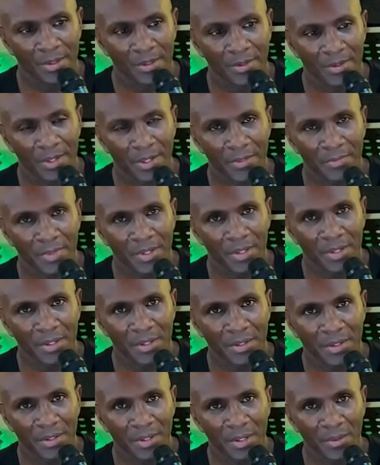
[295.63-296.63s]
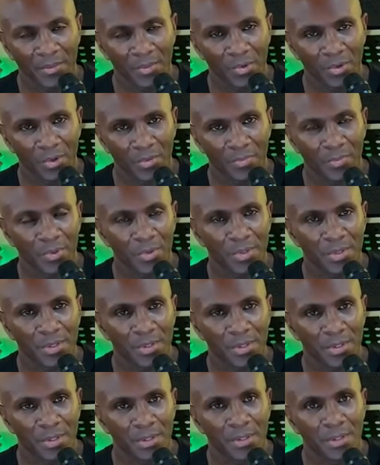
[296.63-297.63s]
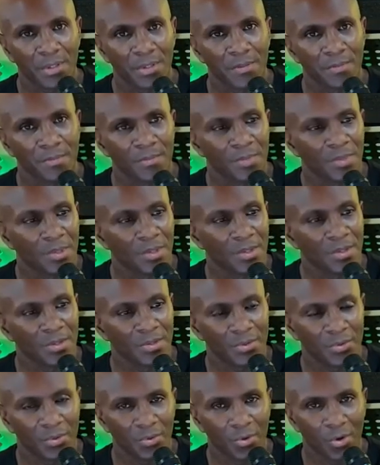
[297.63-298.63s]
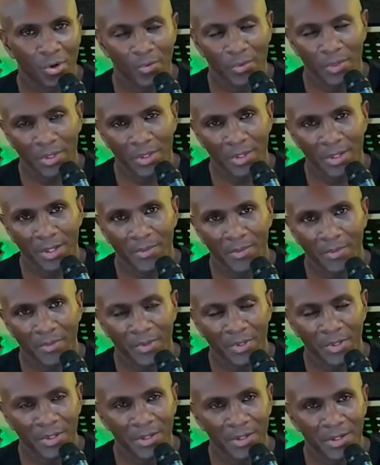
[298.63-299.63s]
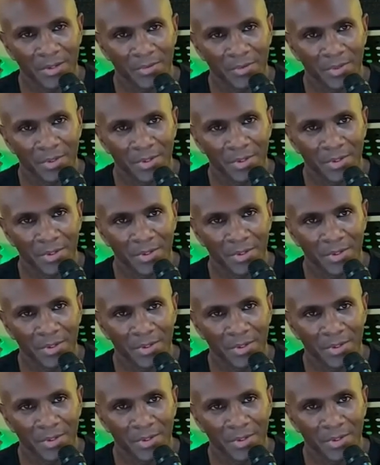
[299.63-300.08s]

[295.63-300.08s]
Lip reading: Alright, because there are more pluses to going with the lap with the with